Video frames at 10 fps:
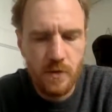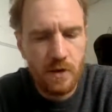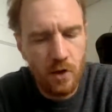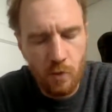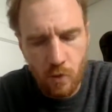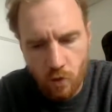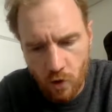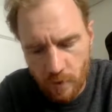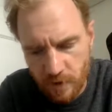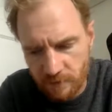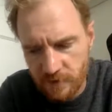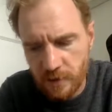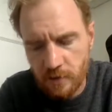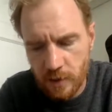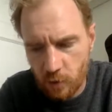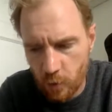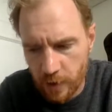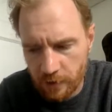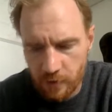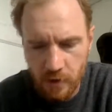global warming, dealing
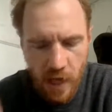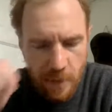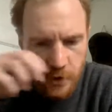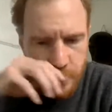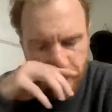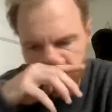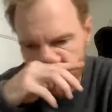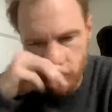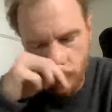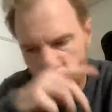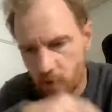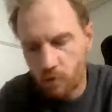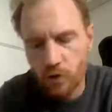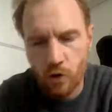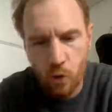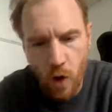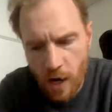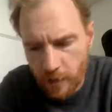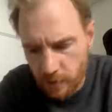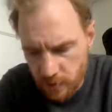with climate change
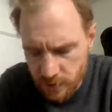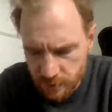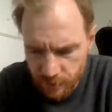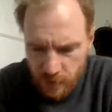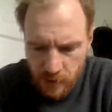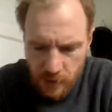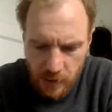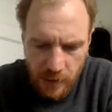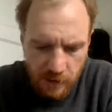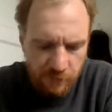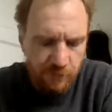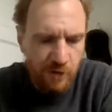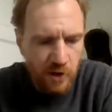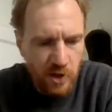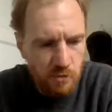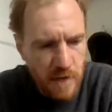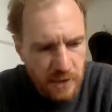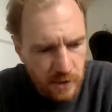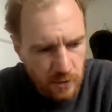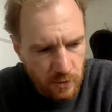requires a
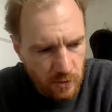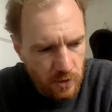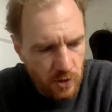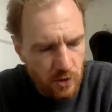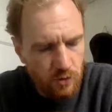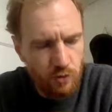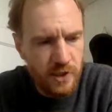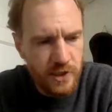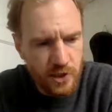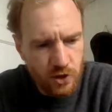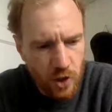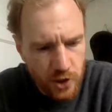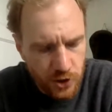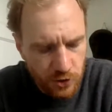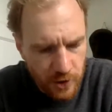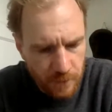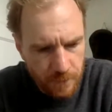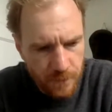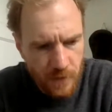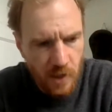fundamental restructuring
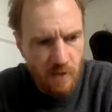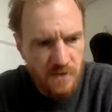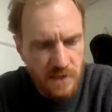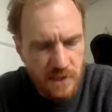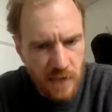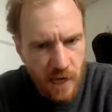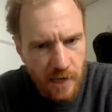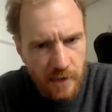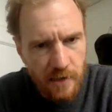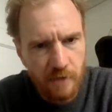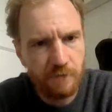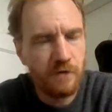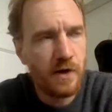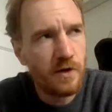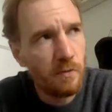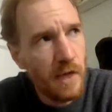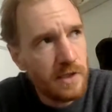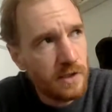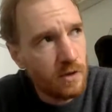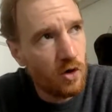of society, a
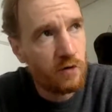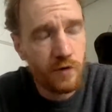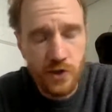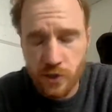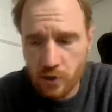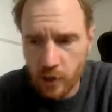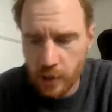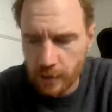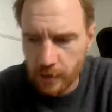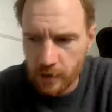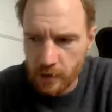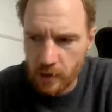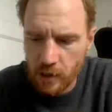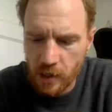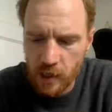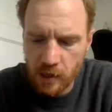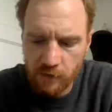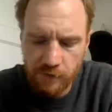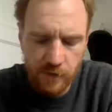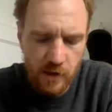fundamental overturning
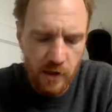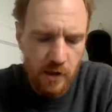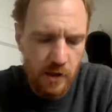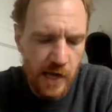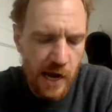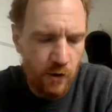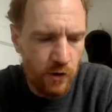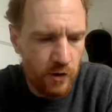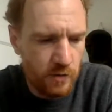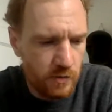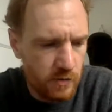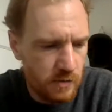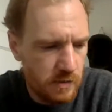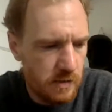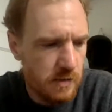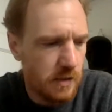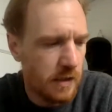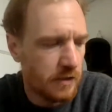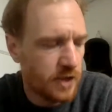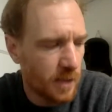of our
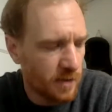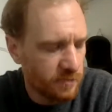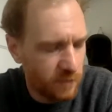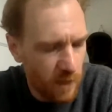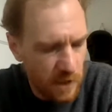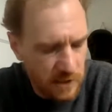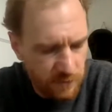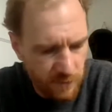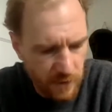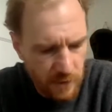dominant philosophy,